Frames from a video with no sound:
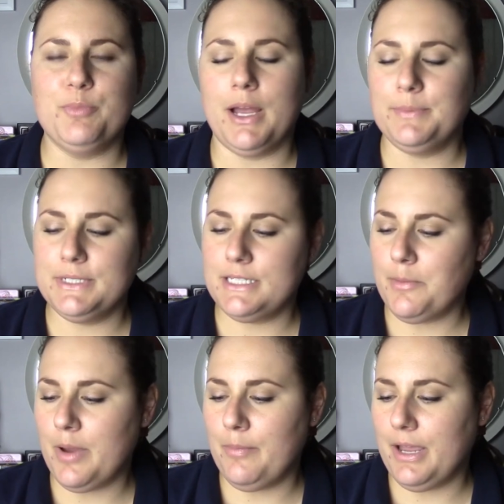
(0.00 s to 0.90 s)
popped into
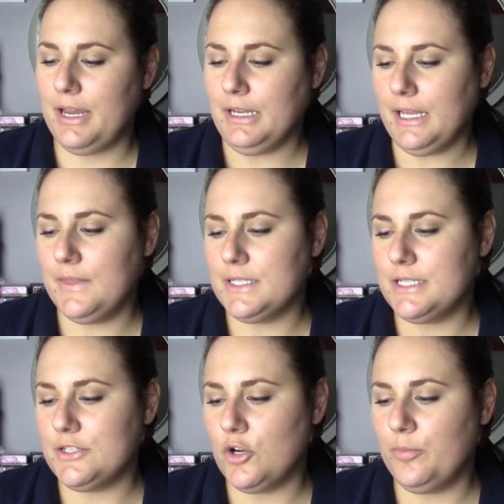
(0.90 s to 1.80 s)
my mind, and this
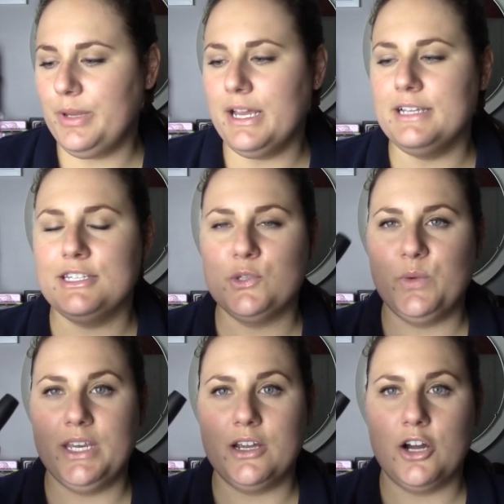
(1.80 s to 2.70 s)
is O P I's
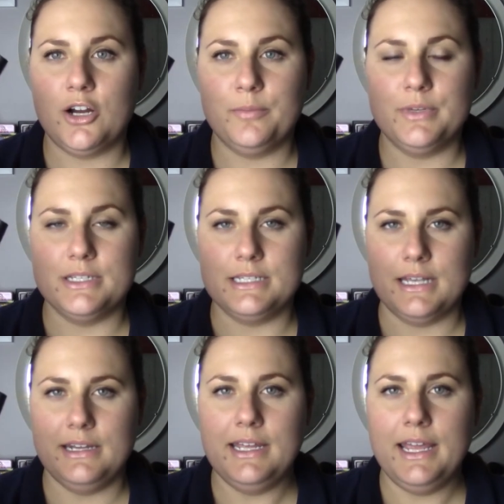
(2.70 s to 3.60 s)
Sweet Carmel
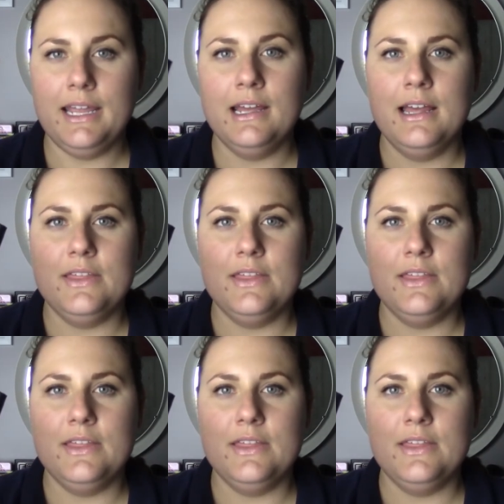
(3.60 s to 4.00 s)
Sunday.